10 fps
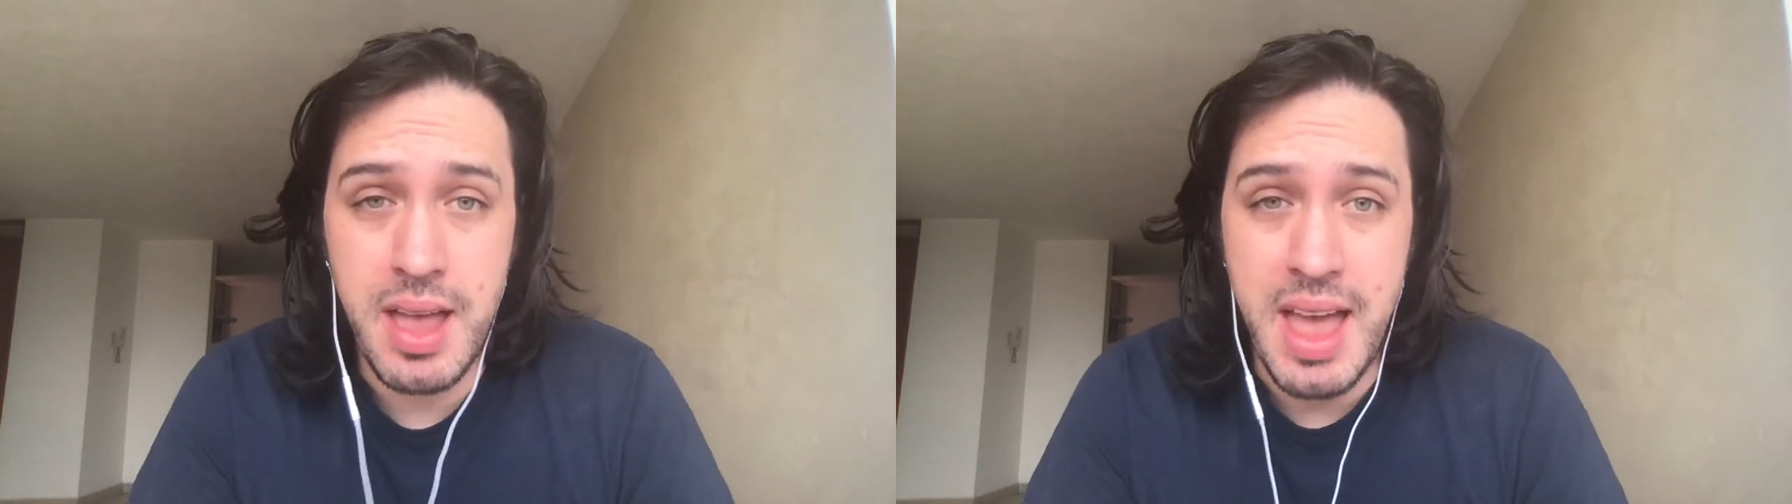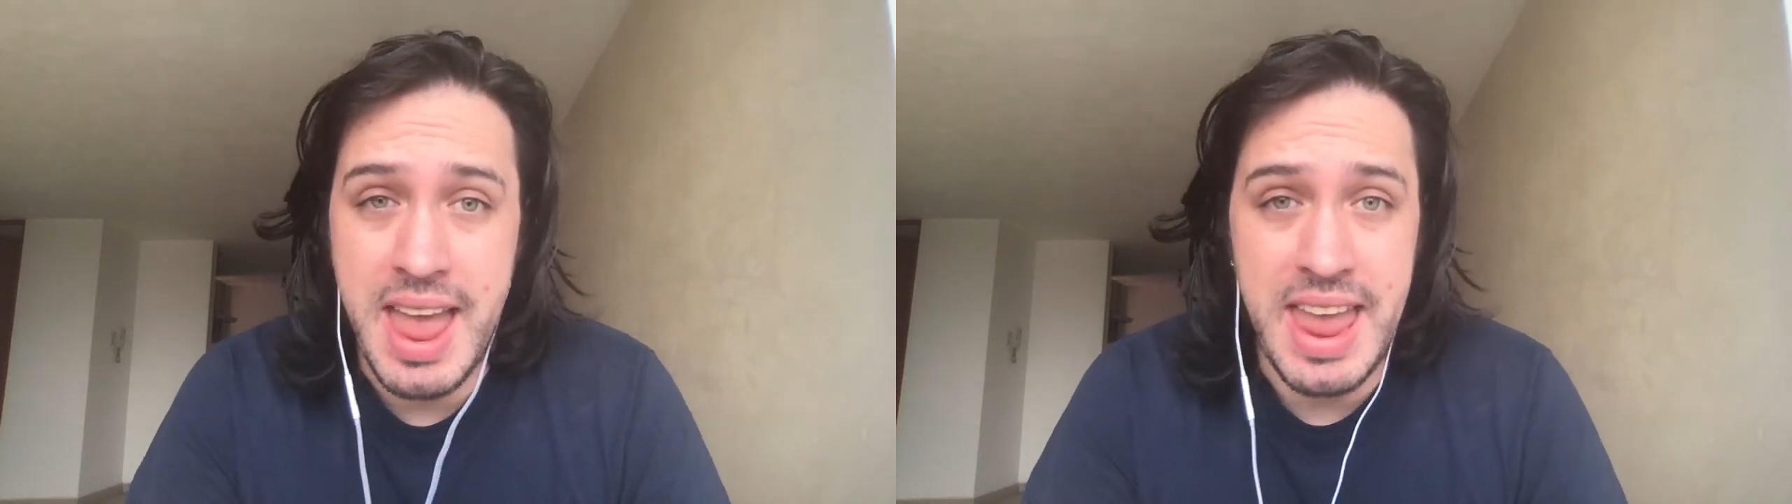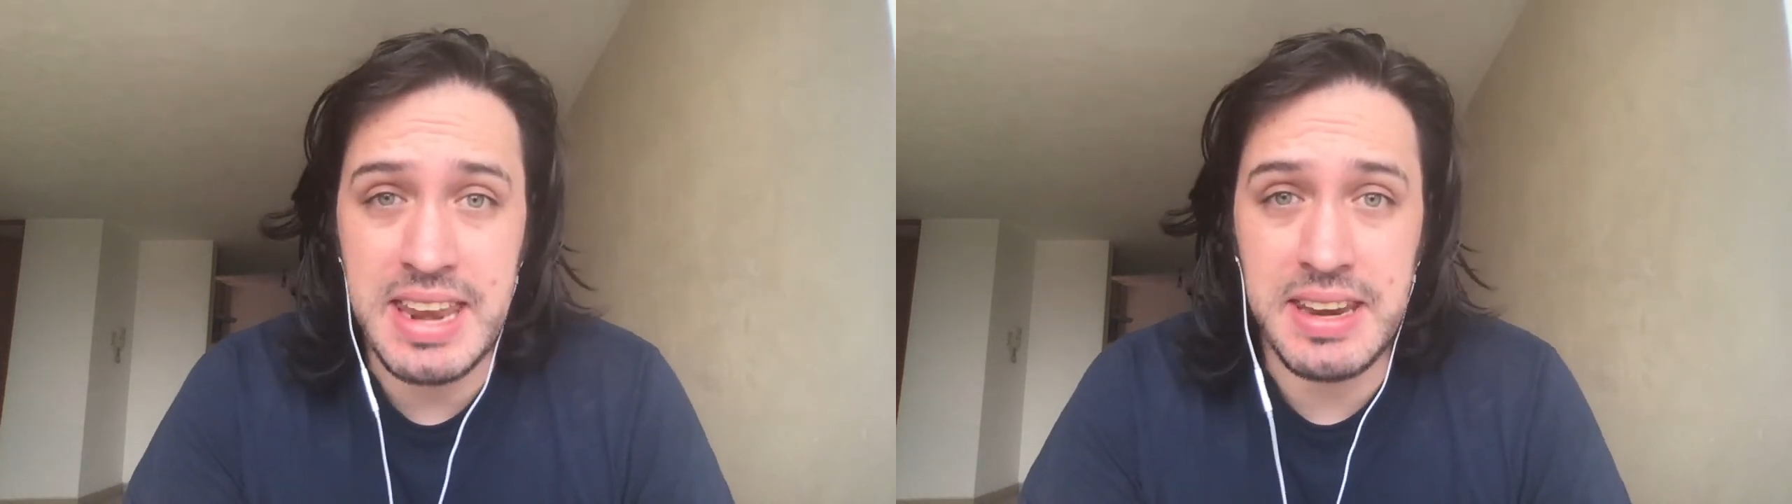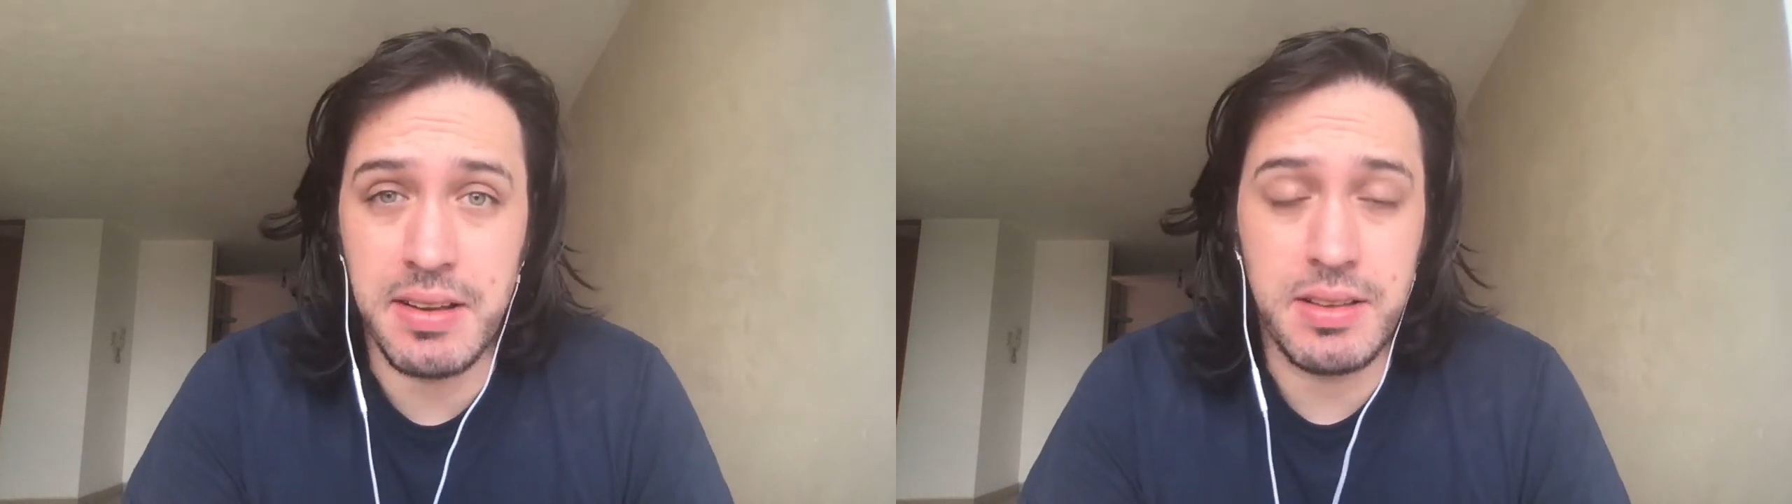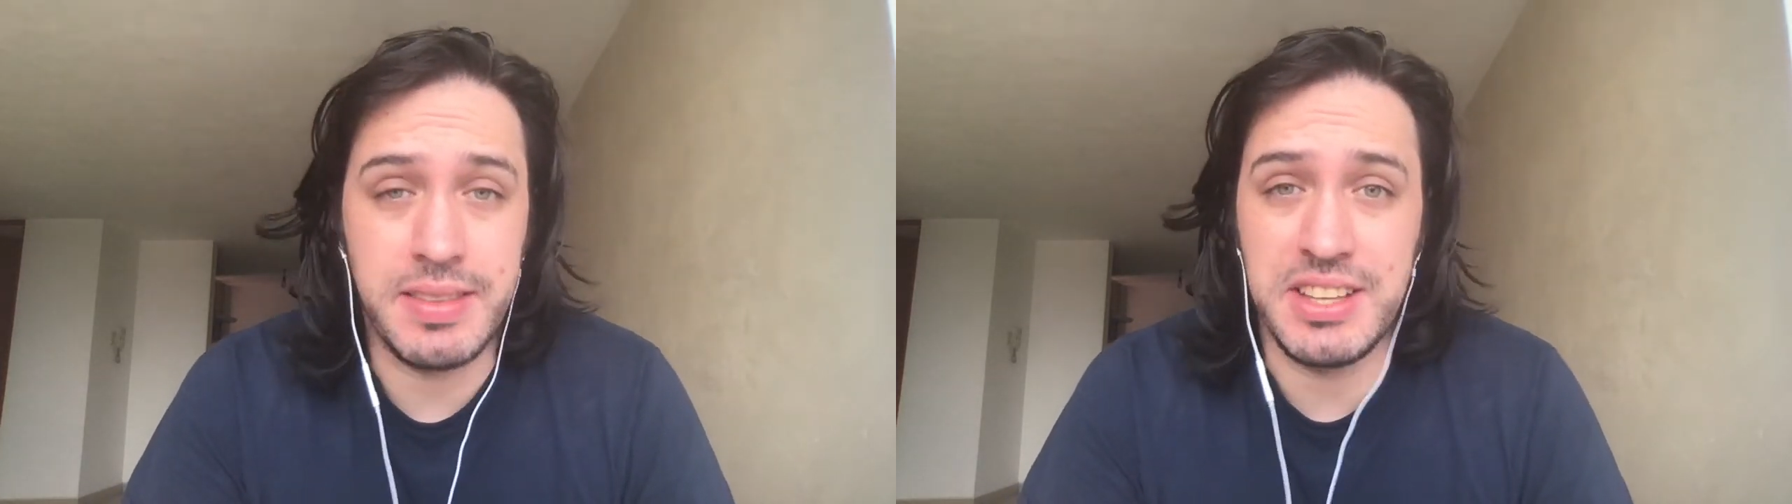And
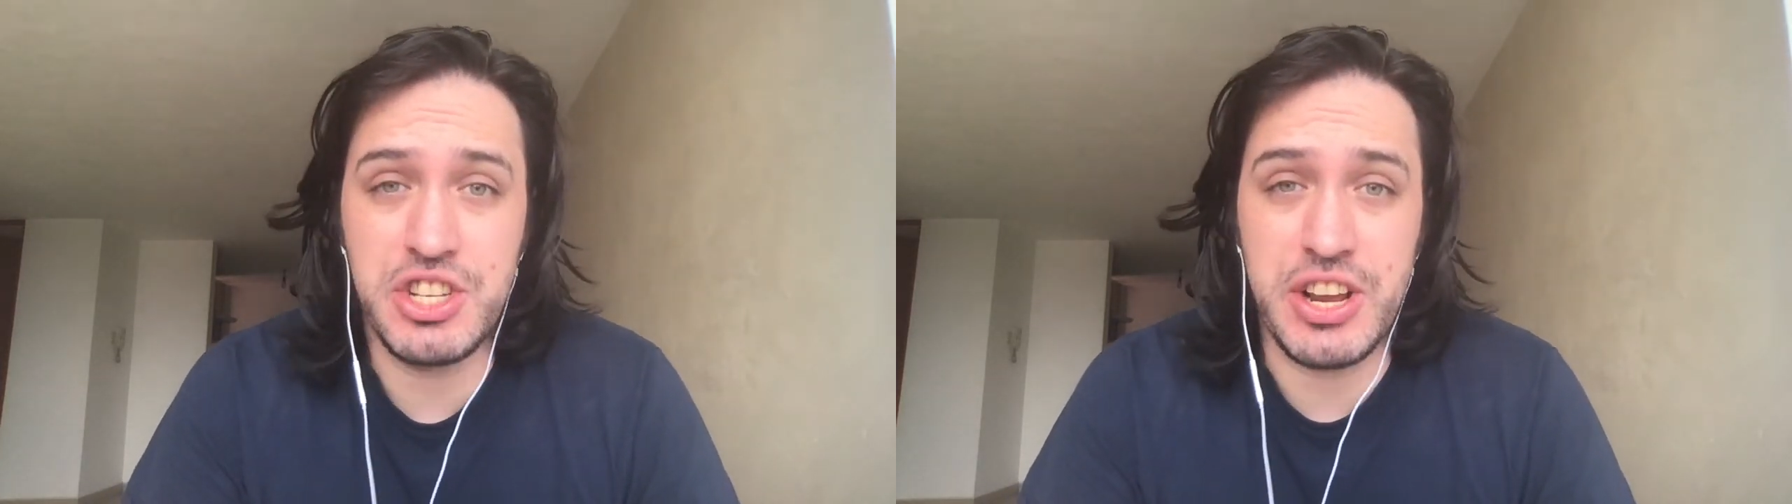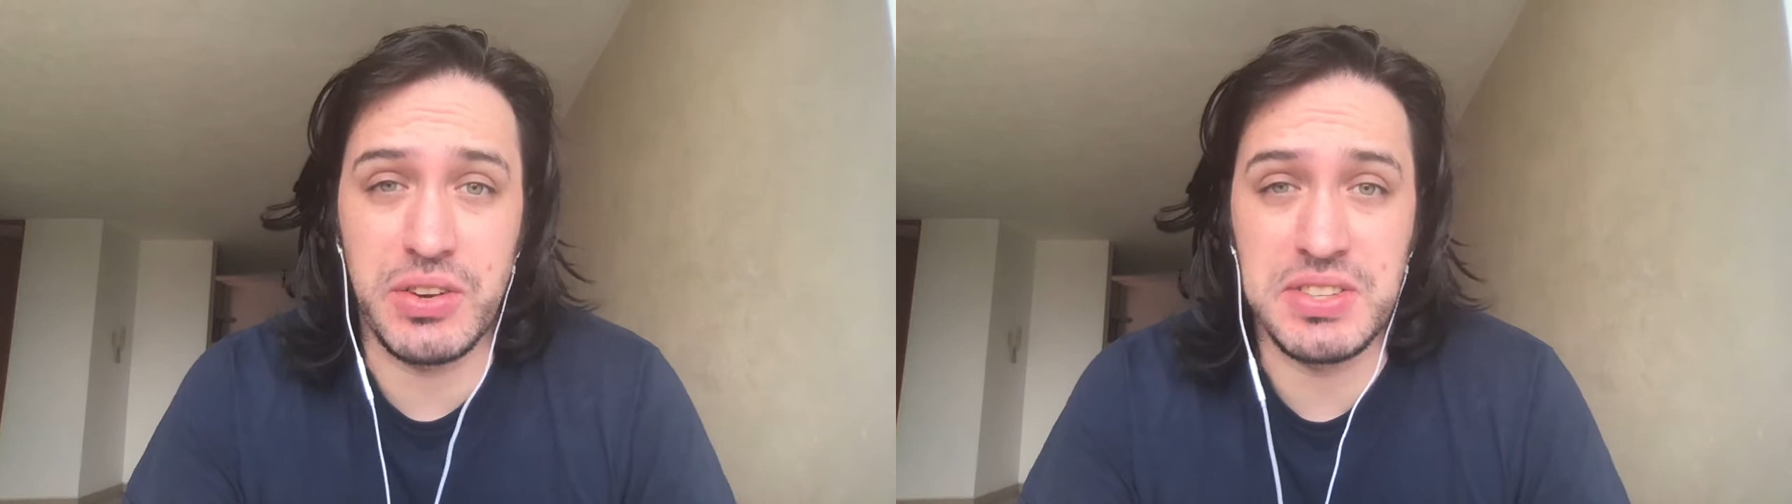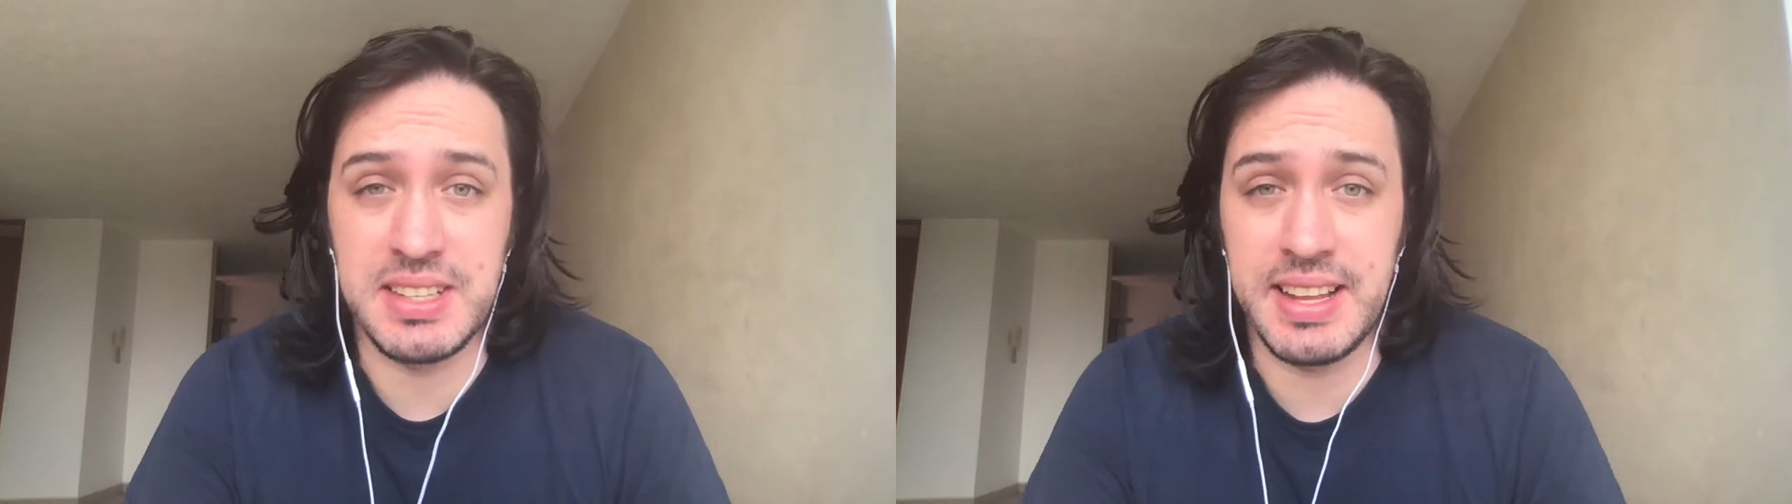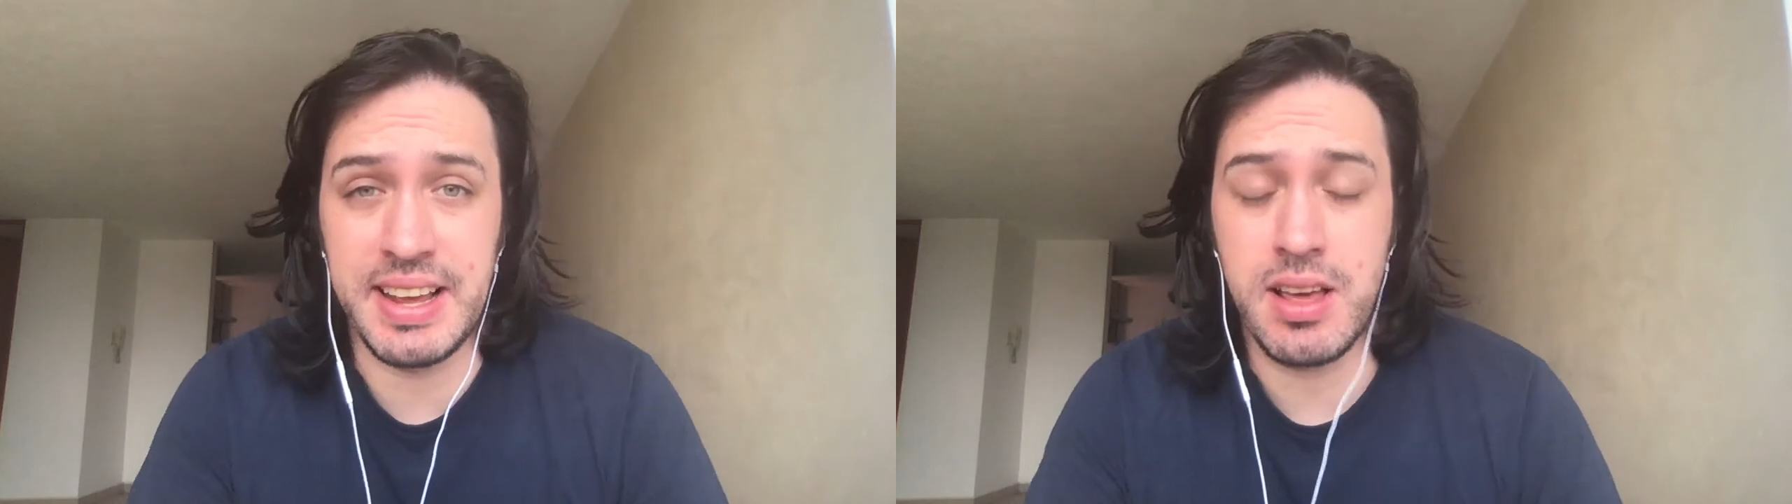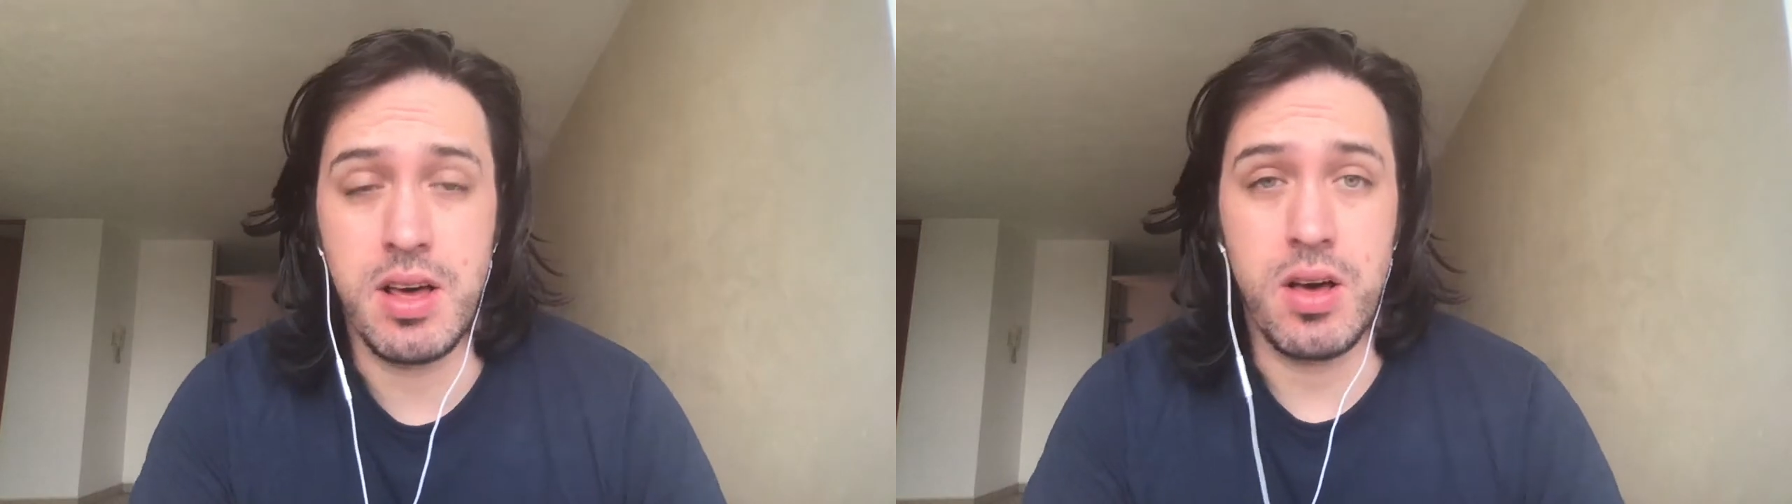these channels like